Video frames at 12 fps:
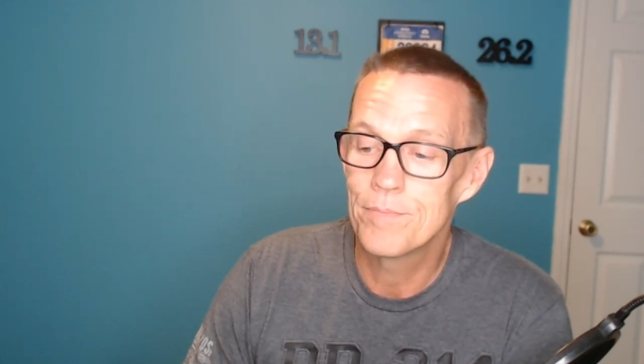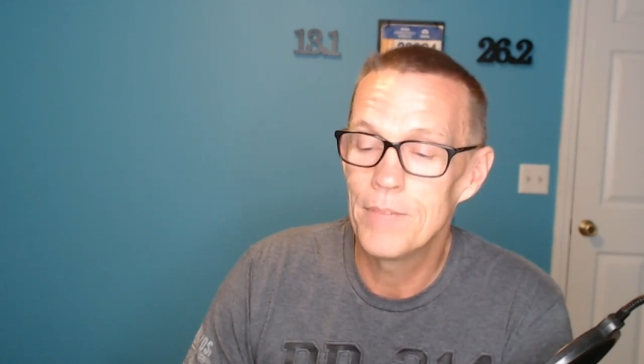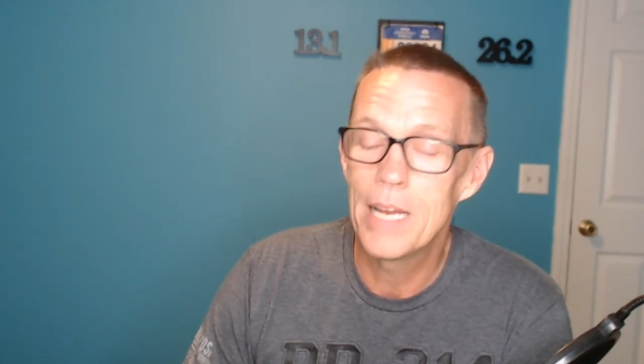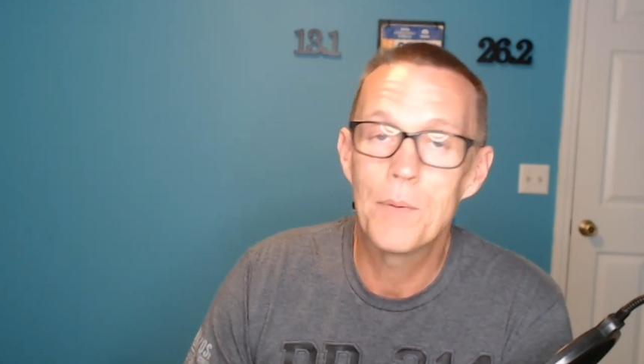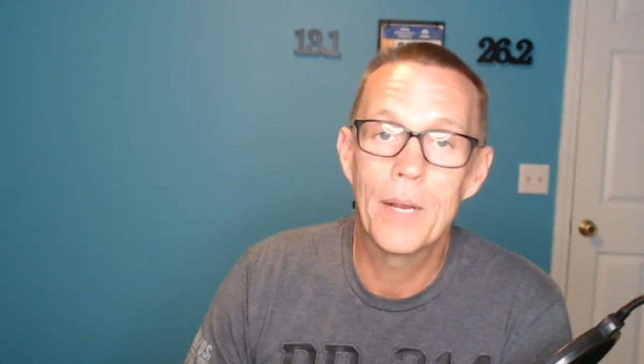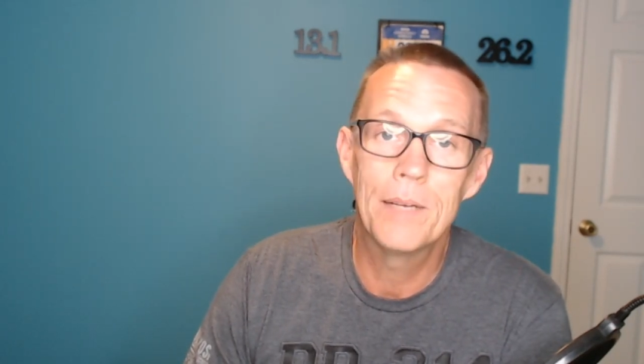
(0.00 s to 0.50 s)

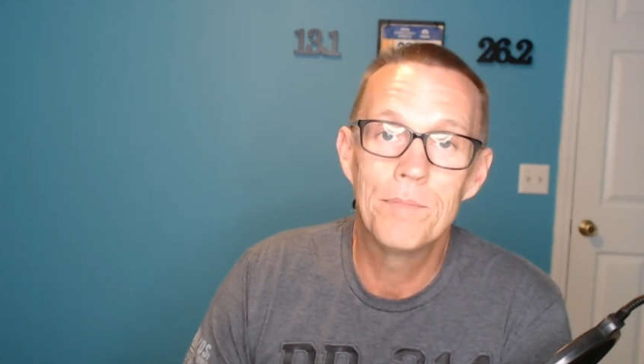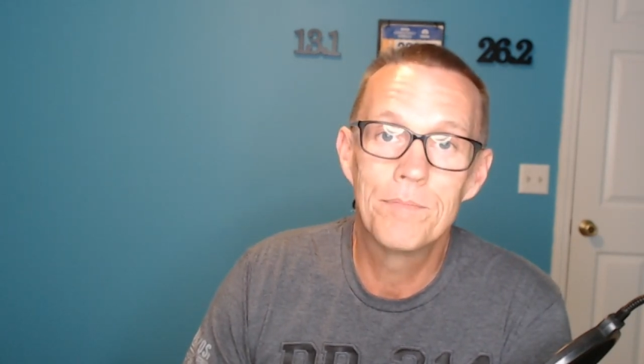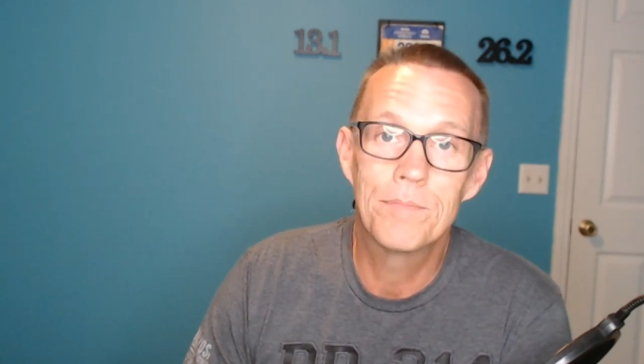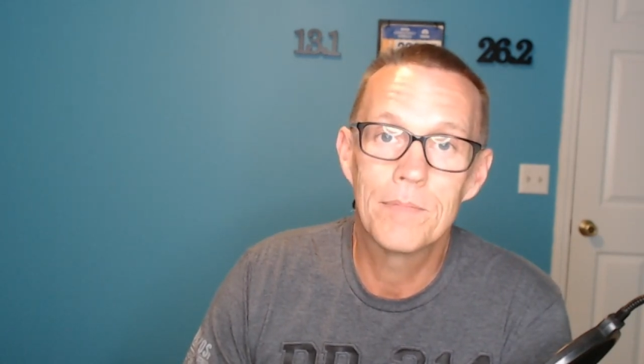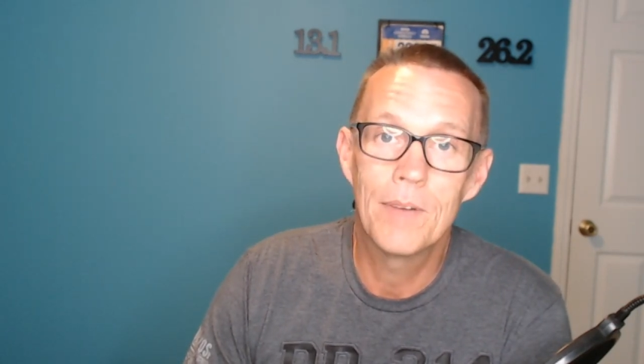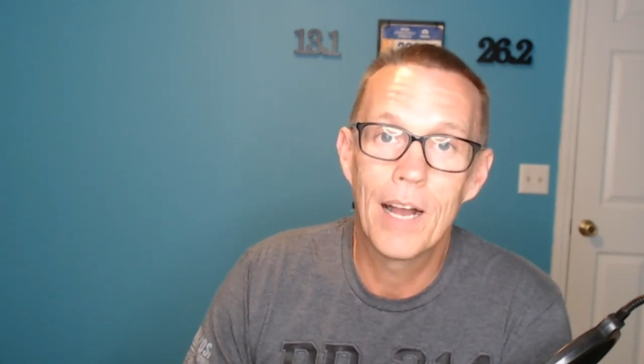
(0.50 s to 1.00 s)
anyway,
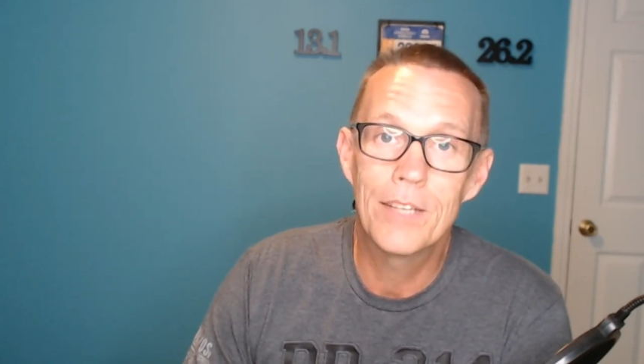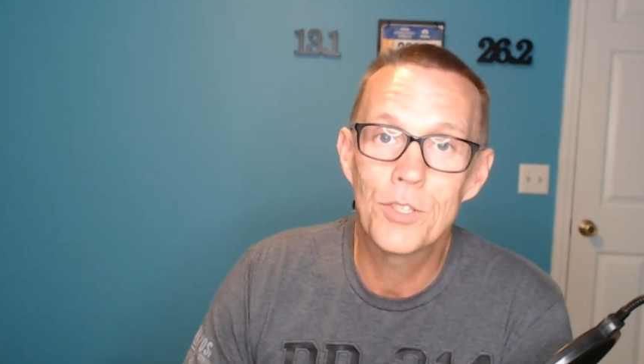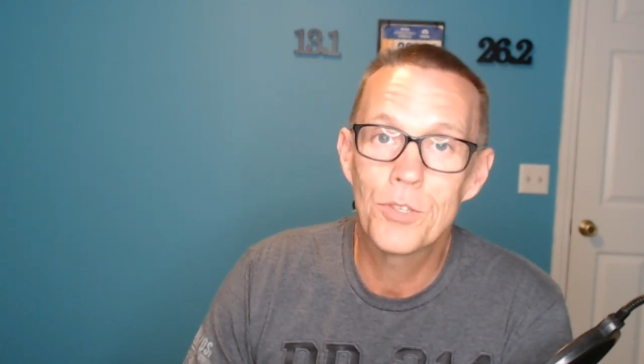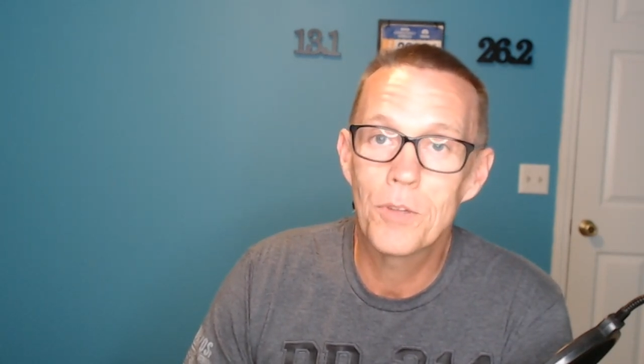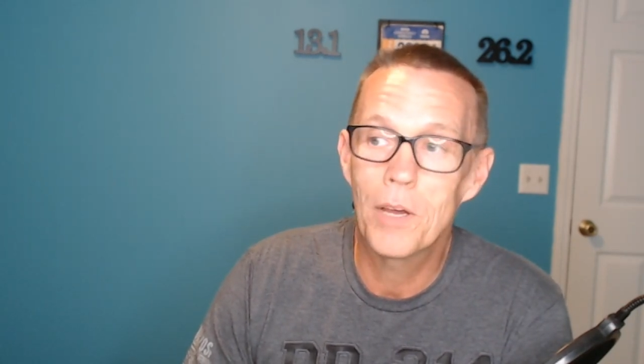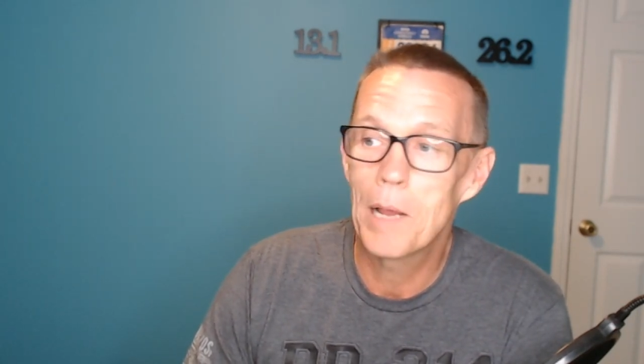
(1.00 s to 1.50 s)
I
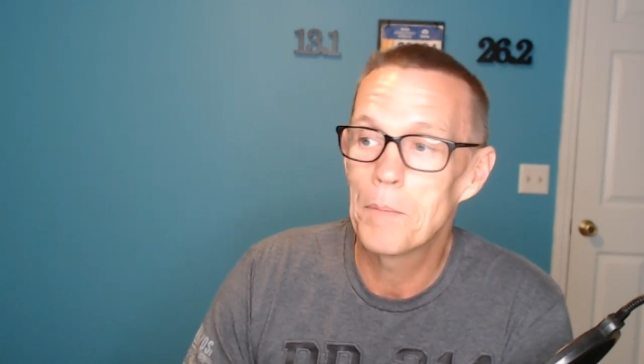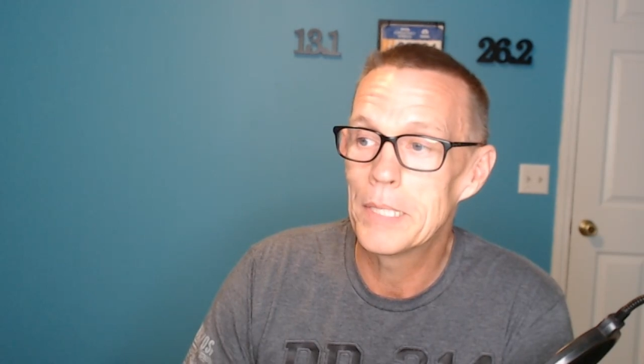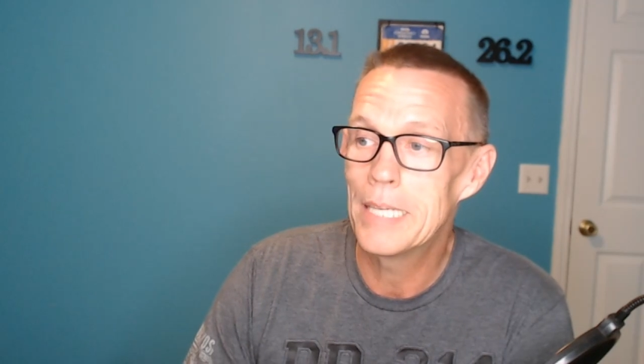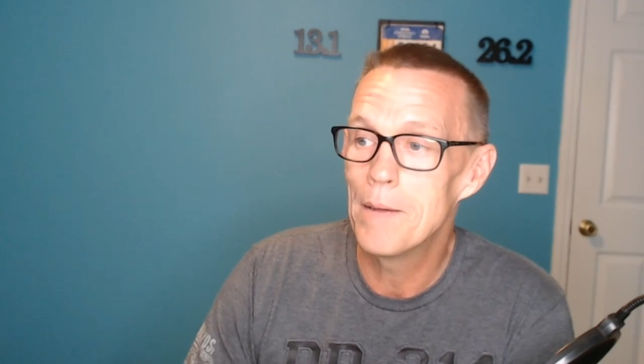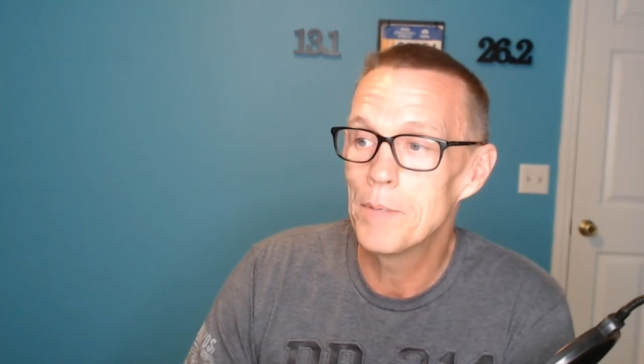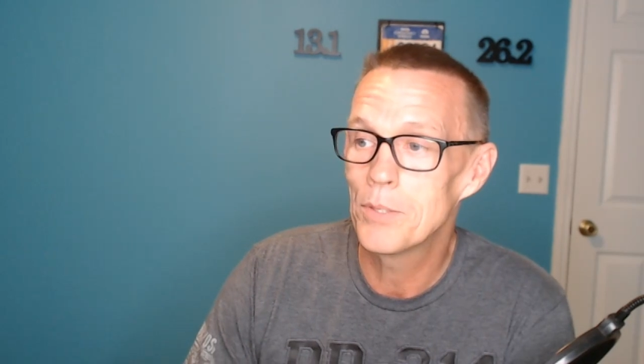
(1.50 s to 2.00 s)
just thought I would
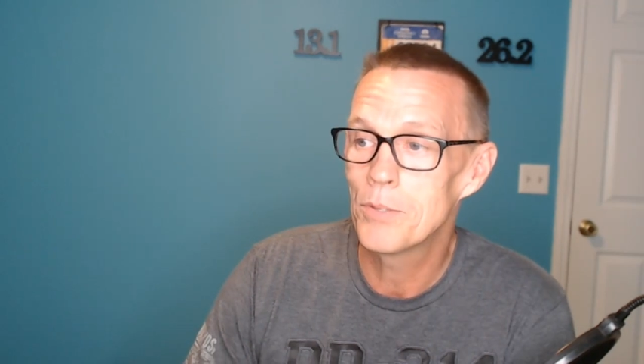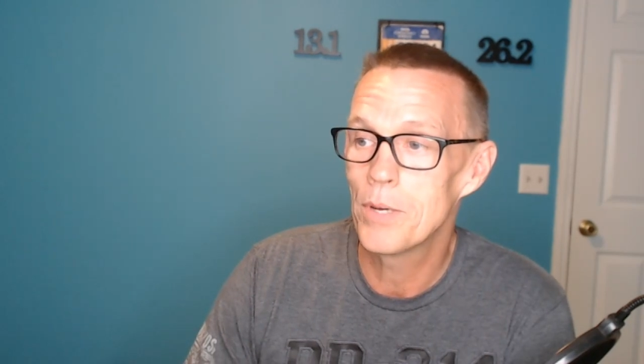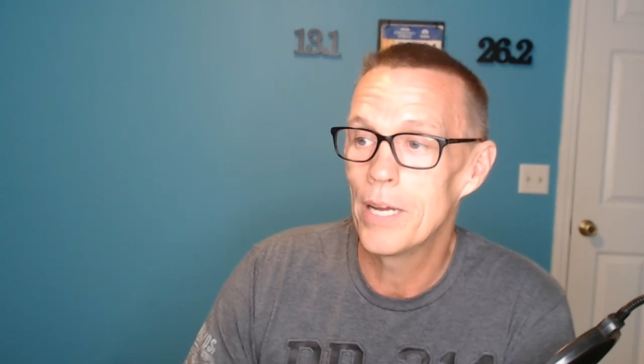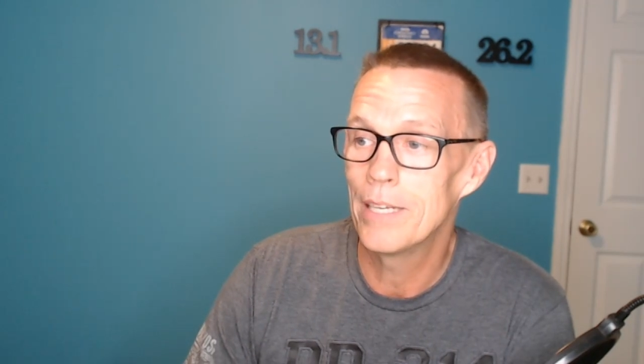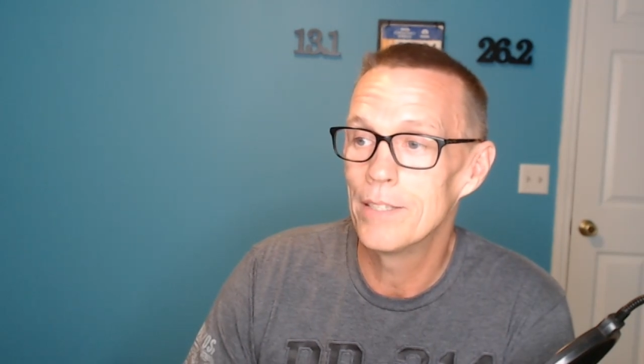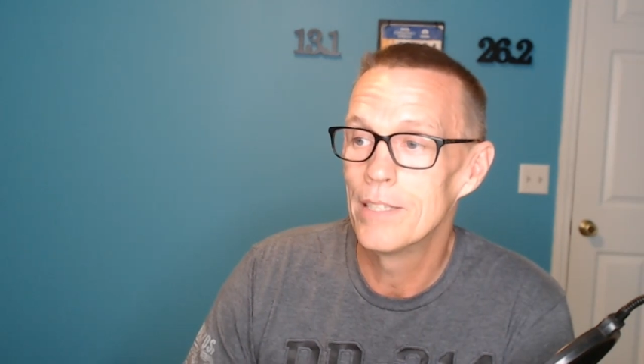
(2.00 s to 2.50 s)

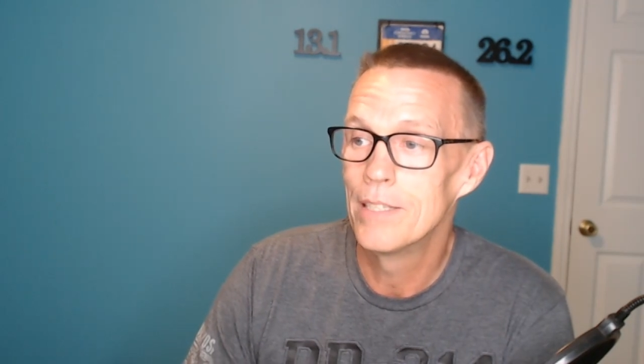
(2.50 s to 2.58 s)
demonstrate